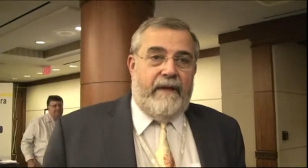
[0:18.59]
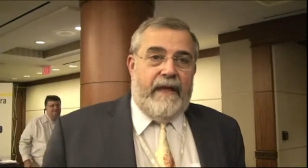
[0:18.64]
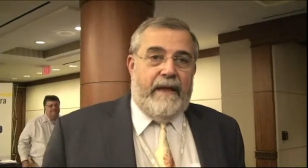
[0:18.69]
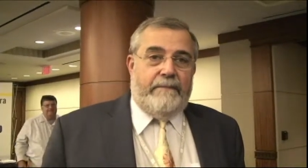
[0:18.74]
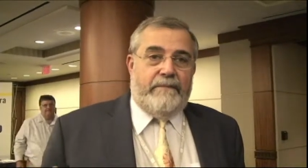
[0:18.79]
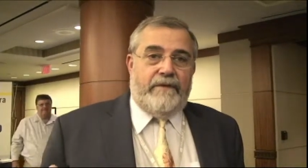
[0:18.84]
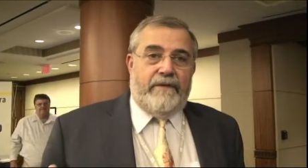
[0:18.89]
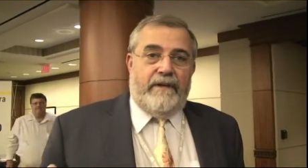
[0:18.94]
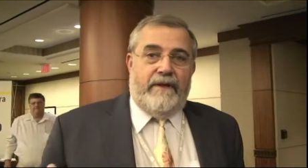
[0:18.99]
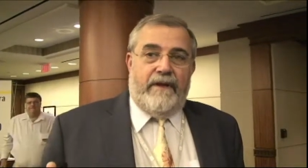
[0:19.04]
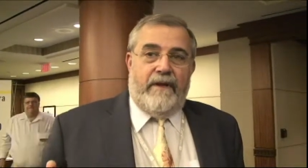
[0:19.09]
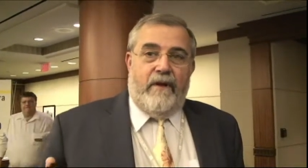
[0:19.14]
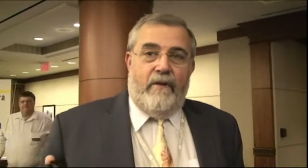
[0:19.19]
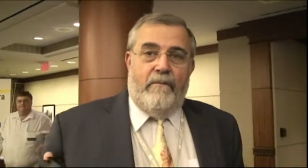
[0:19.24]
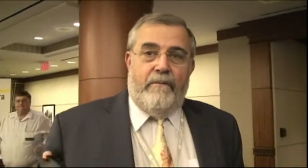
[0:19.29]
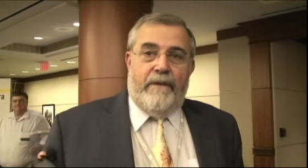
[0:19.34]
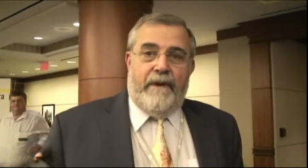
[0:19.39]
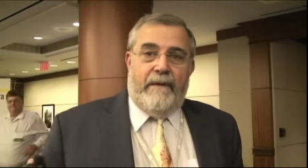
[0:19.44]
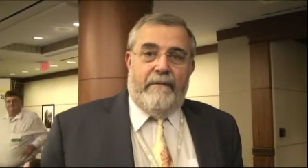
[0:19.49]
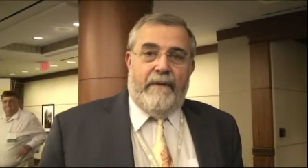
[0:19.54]
absolutely
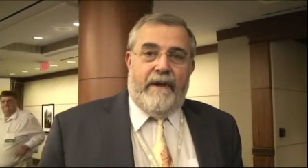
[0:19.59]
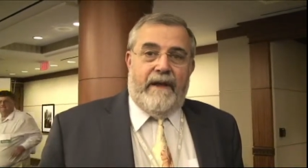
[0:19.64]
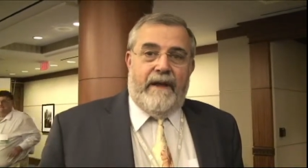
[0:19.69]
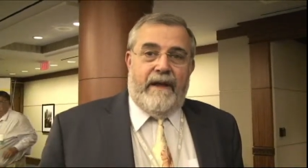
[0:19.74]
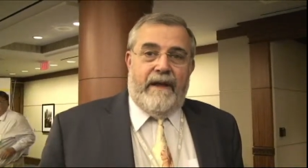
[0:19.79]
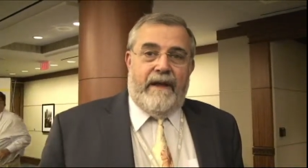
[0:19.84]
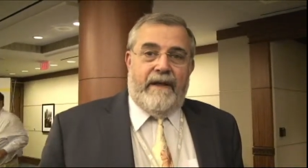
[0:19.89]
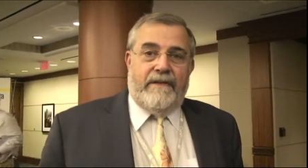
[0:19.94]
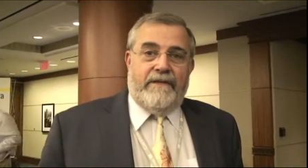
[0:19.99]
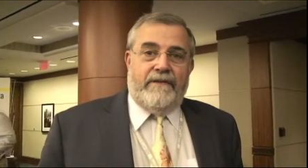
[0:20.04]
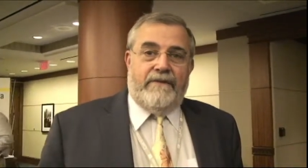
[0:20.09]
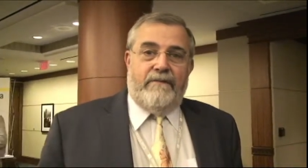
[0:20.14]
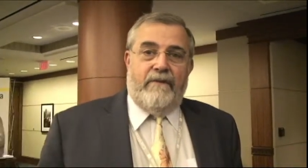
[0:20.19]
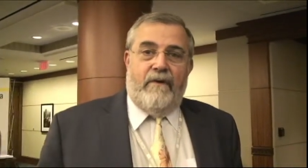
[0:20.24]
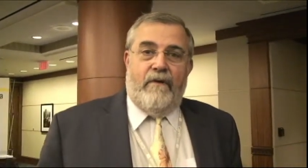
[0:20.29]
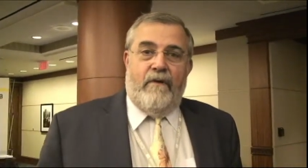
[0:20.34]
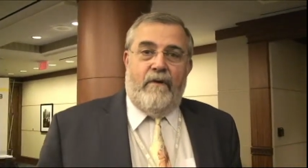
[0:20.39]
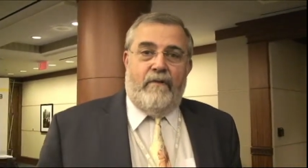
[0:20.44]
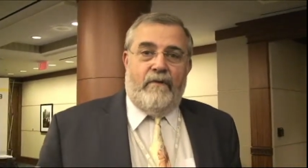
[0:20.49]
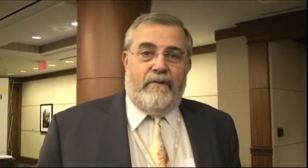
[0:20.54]
opening my eyes to
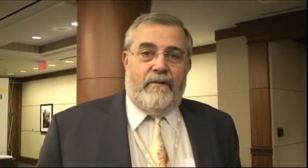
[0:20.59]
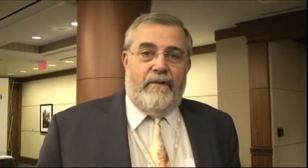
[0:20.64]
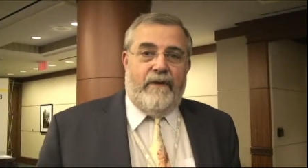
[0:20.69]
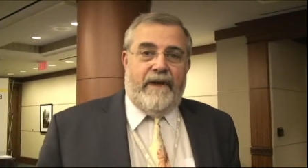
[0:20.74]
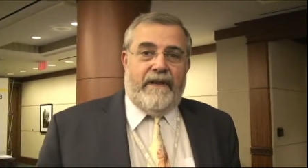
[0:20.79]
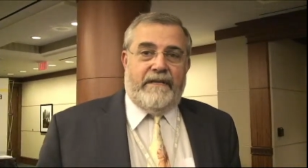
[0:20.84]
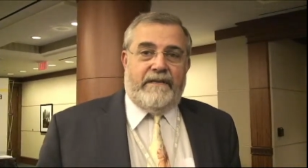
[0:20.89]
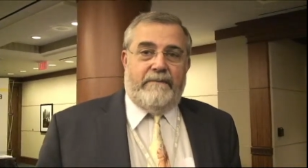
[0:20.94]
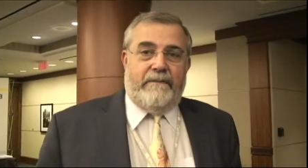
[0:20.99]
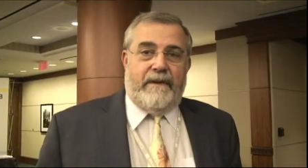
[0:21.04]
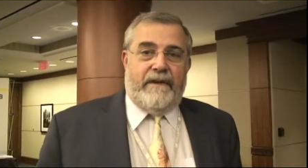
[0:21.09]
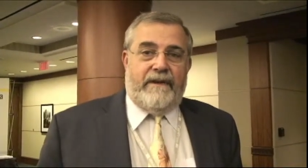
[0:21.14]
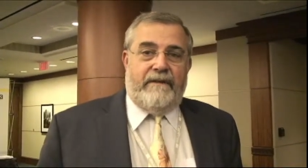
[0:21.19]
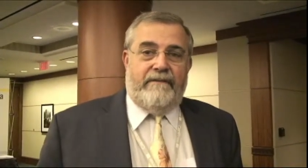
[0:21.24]
a whole new aspect